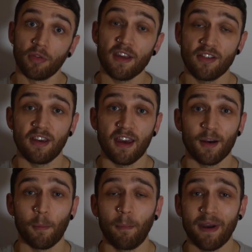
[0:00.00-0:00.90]
this
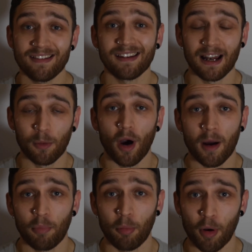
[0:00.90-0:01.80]
year, basically what
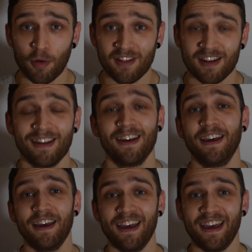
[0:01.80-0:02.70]
I'm proposing
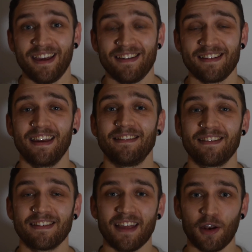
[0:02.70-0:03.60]
is,
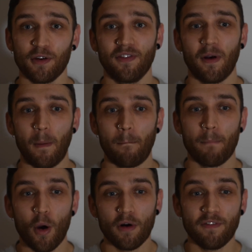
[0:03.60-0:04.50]
instead of
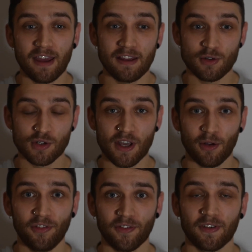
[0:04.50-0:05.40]
motivating
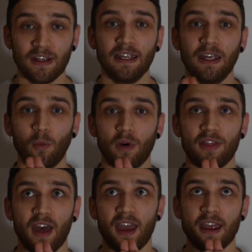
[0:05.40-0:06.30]
yourself with
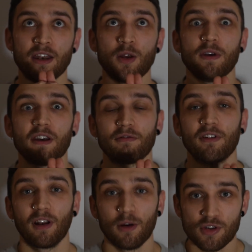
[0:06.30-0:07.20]
a New Year's
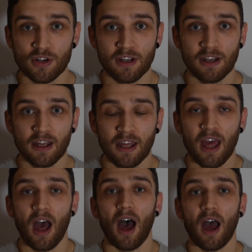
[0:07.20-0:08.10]
resolution,
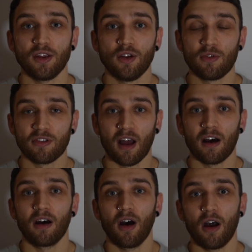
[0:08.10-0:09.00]
you
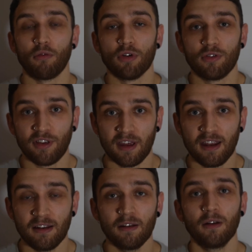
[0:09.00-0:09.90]
start a
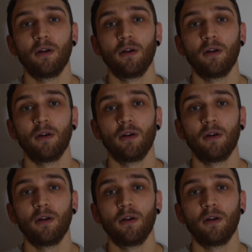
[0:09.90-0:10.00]
routine